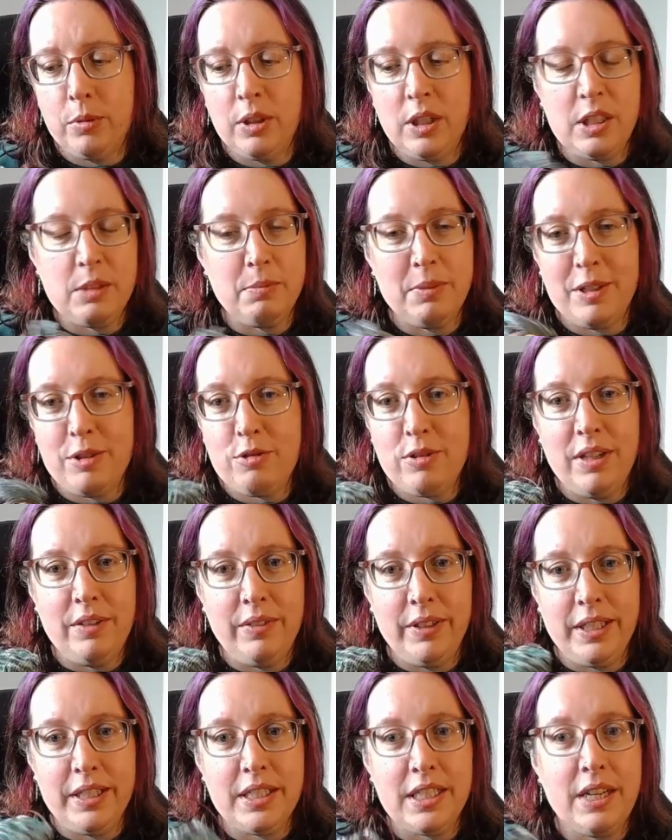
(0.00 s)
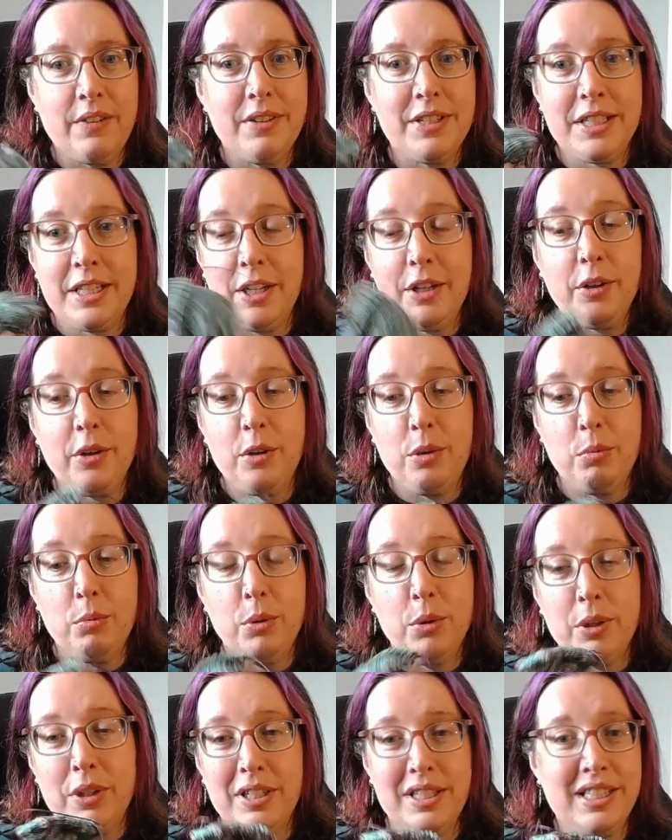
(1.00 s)
It's my traveling and stuff. It's going to go to
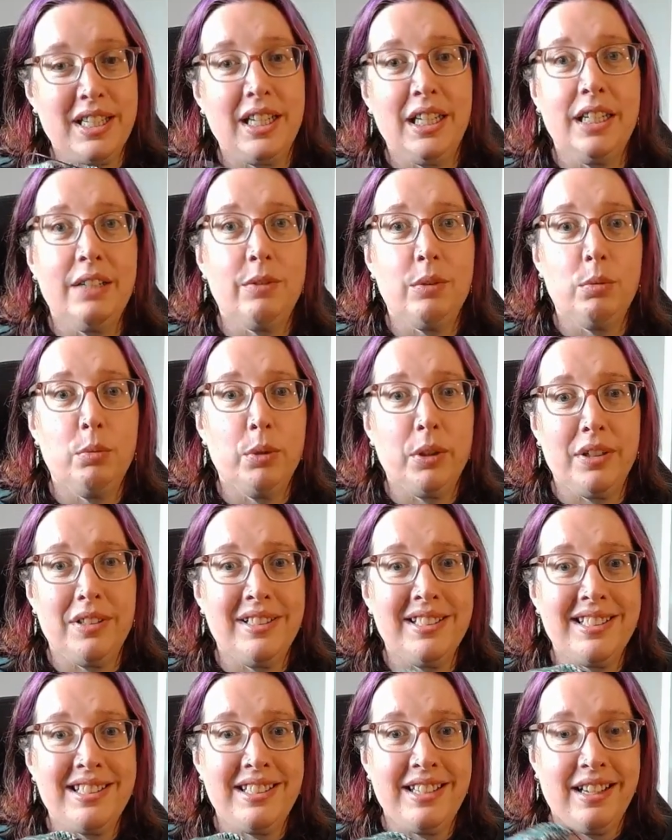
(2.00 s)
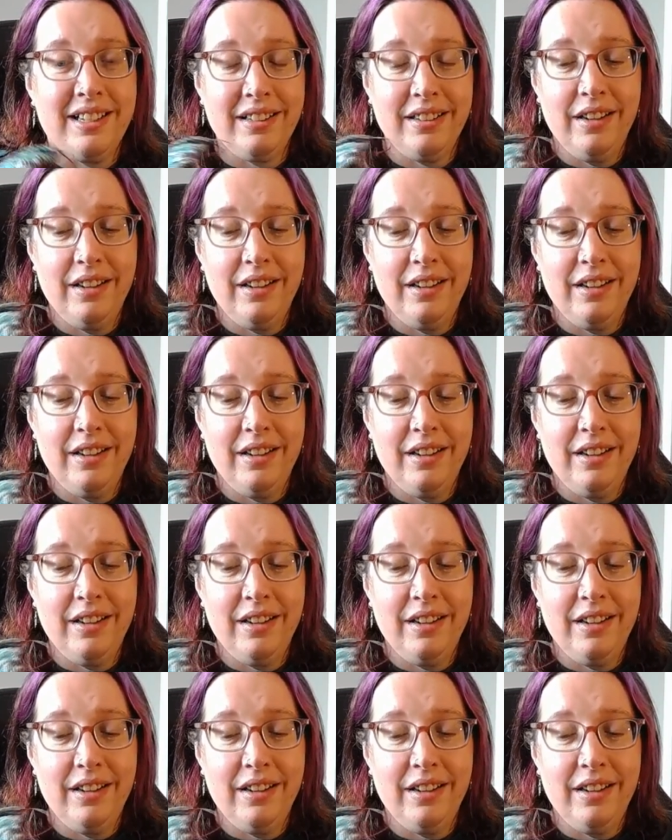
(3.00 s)
work and it's going to live at work until it's done.